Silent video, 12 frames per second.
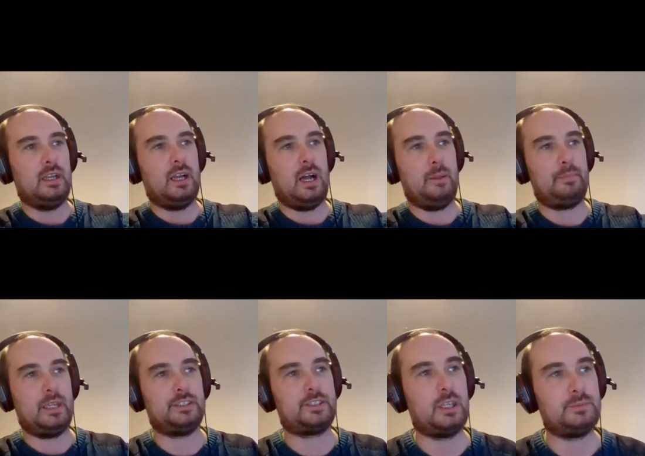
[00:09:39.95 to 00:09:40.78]
But
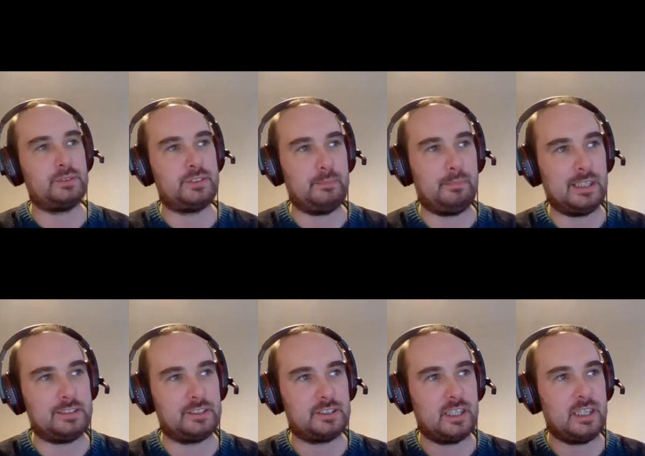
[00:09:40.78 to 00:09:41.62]
in terms of
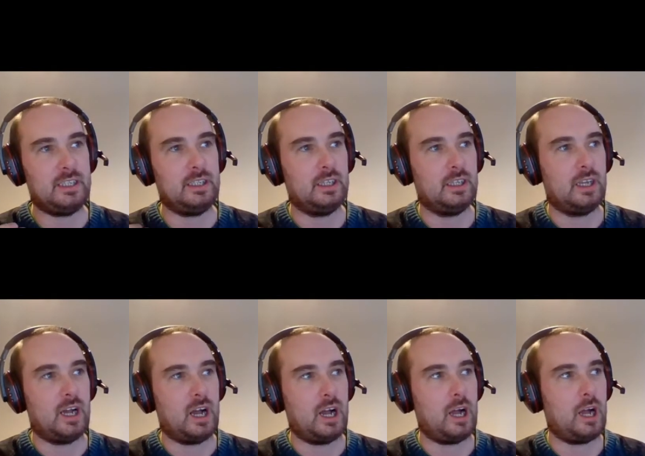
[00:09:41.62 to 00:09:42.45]
simplicity,
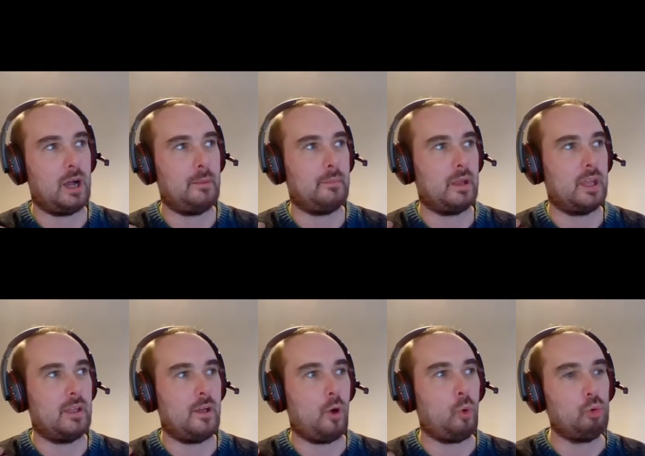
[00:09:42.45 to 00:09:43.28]

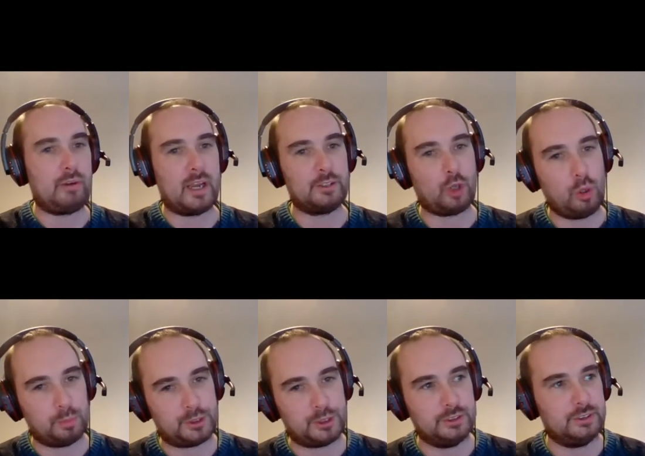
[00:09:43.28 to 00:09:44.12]
all-round
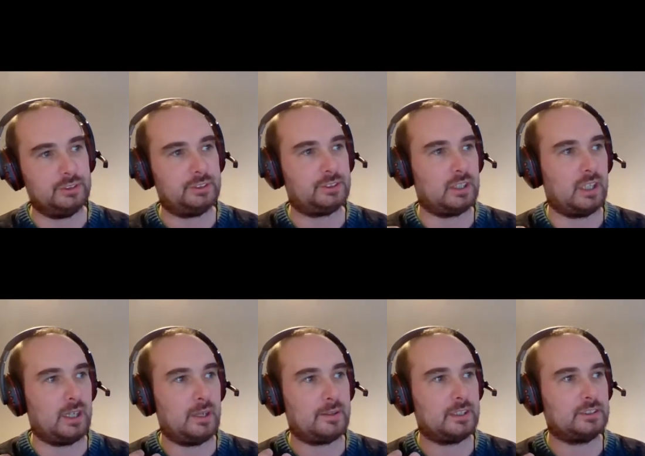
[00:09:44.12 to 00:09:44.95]
options,
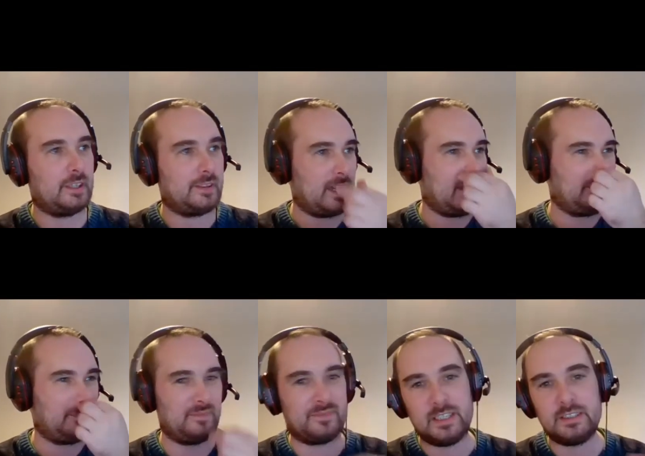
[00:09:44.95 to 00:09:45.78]
and things like that,
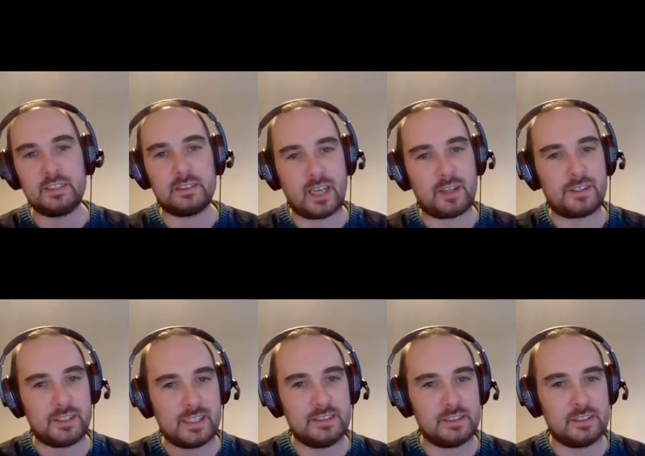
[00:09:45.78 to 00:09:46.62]
I think
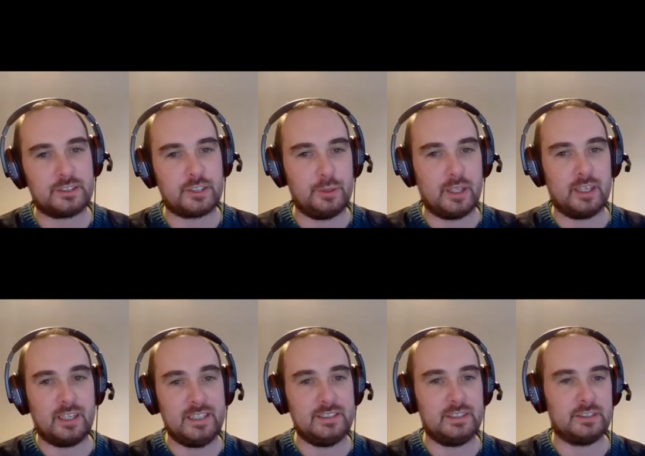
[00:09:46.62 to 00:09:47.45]
these are the 2 that are
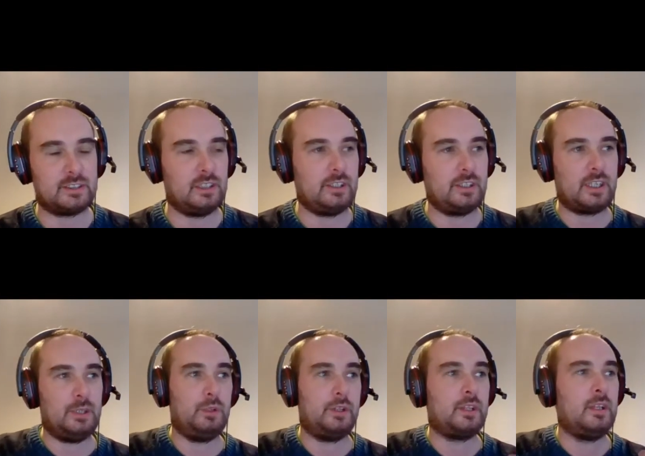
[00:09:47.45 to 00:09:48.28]
easiest to learn the game
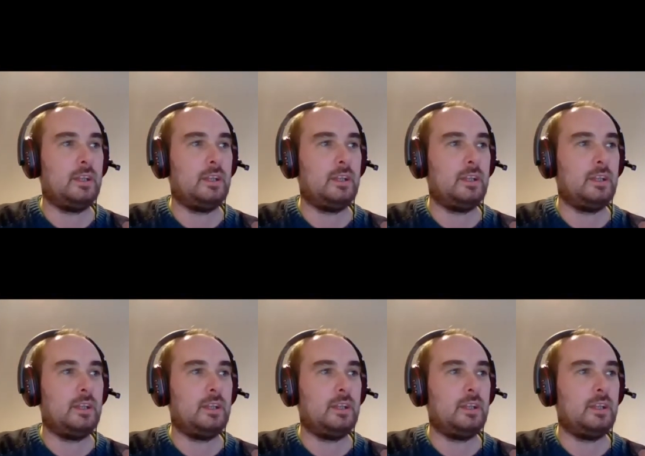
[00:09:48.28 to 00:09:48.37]
with.